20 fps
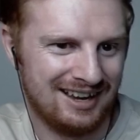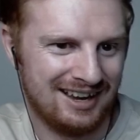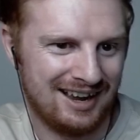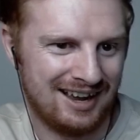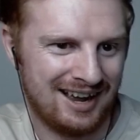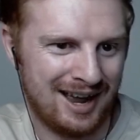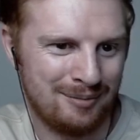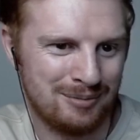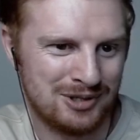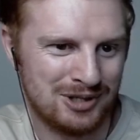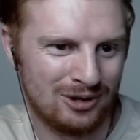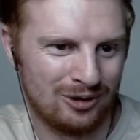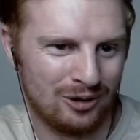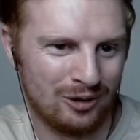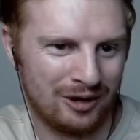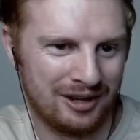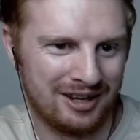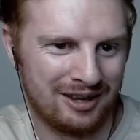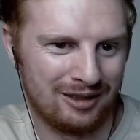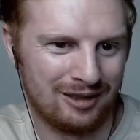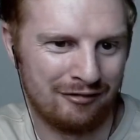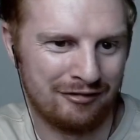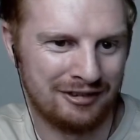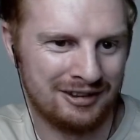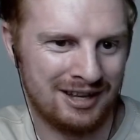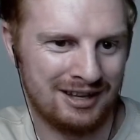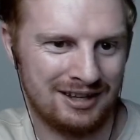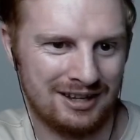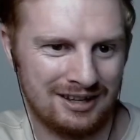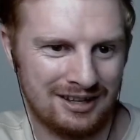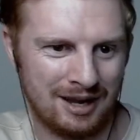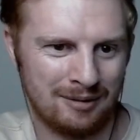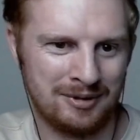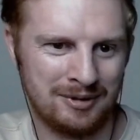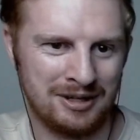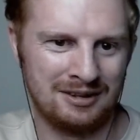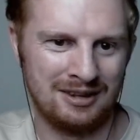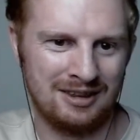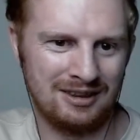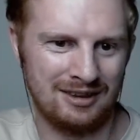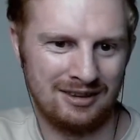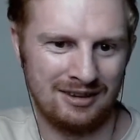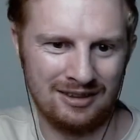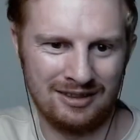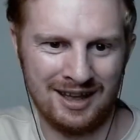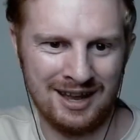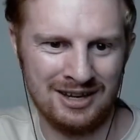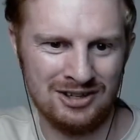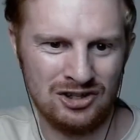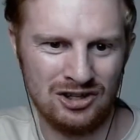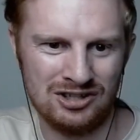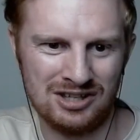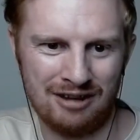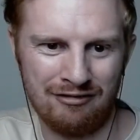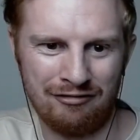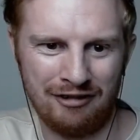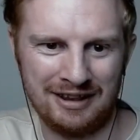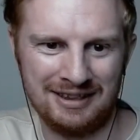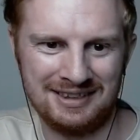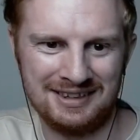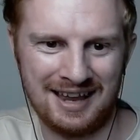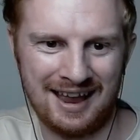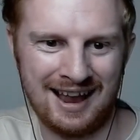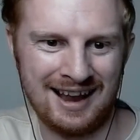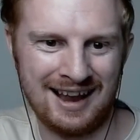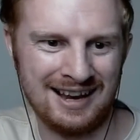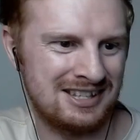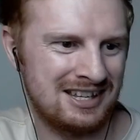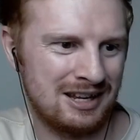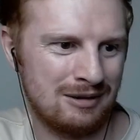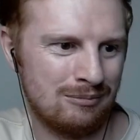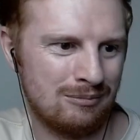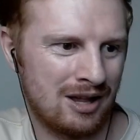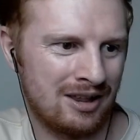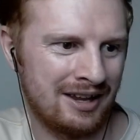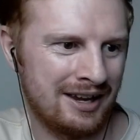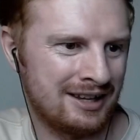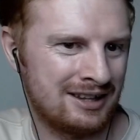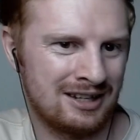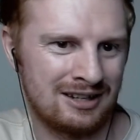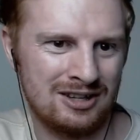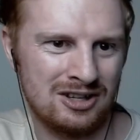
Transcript: Absolutely loving that. I mean, that is just a fantastic mullet in there.